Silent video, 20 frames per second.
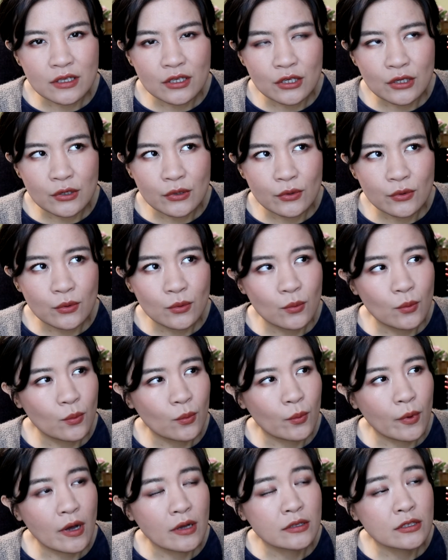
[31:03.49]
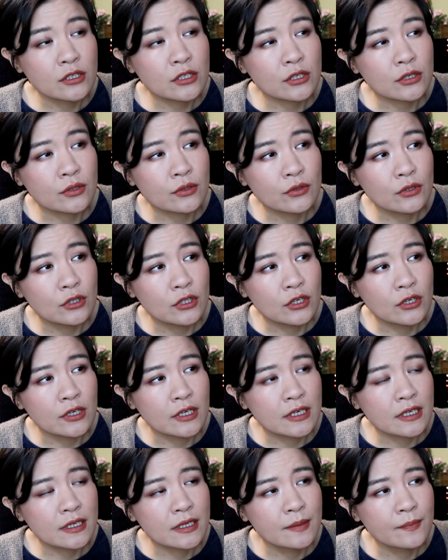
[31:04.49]
you want to
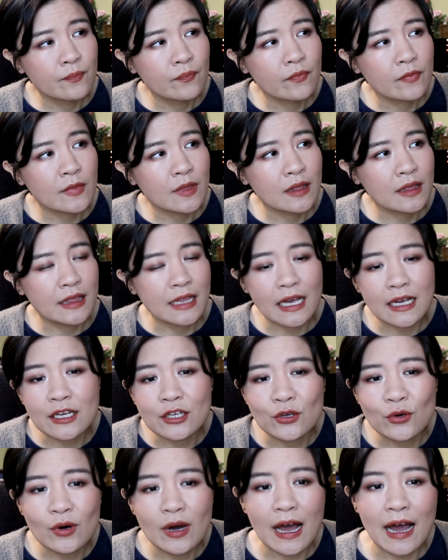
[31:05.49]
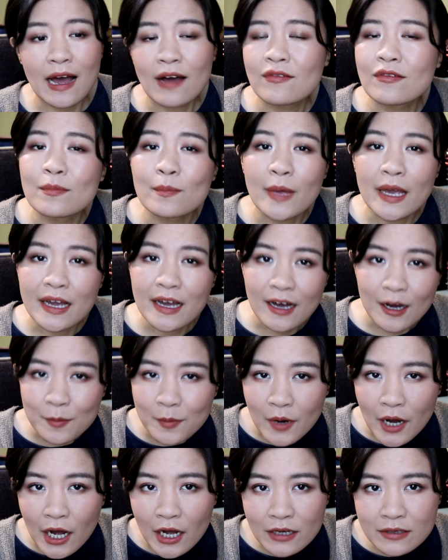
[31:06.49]
look like you have makeup
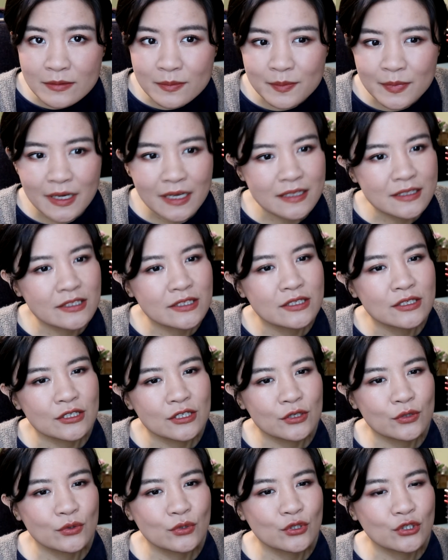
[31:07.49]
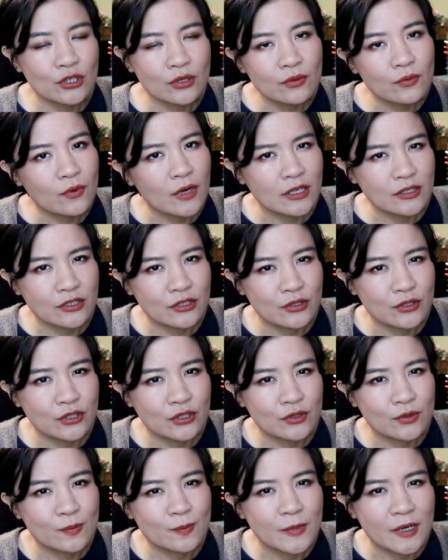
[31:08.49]
on, but you don't want to
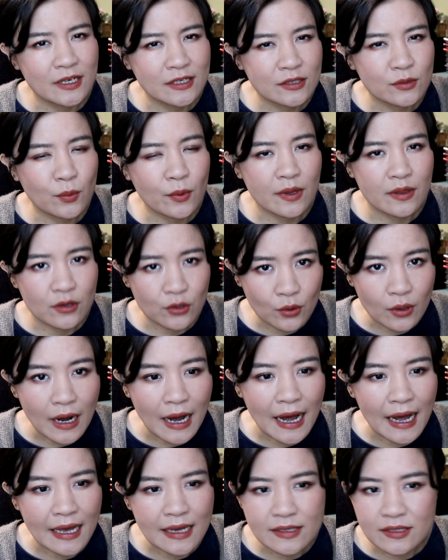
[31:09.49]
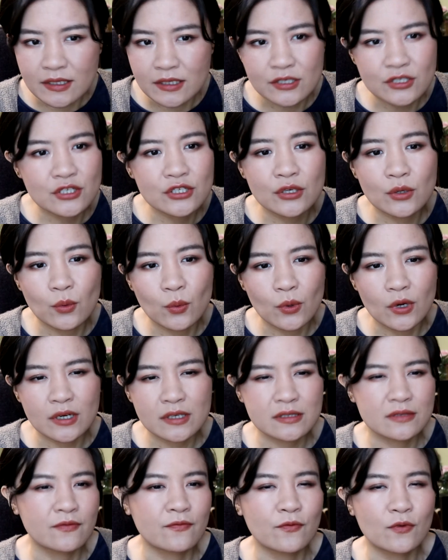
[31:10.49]
do much with your eyes. It still
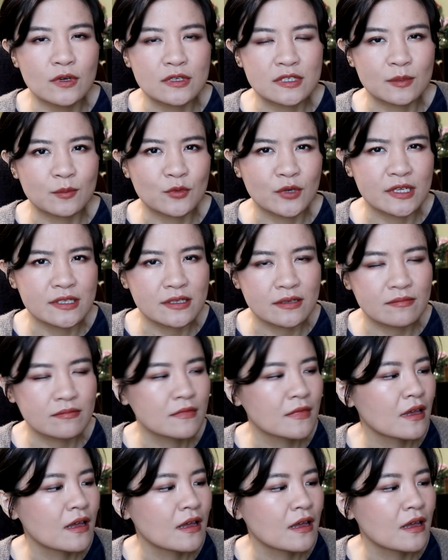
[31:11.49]
works for some reason.